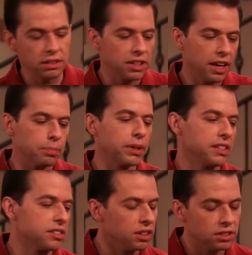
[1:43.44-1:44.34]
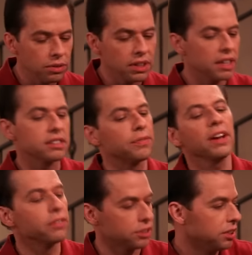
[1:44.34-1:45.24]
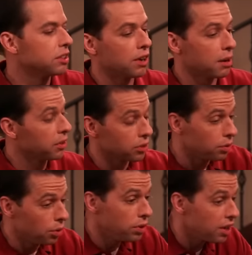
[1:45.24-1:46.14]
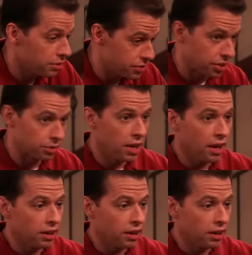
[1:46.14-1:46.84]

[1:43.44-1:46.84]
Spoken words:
Jake, please, do it as a favor to your grandmother who loves you.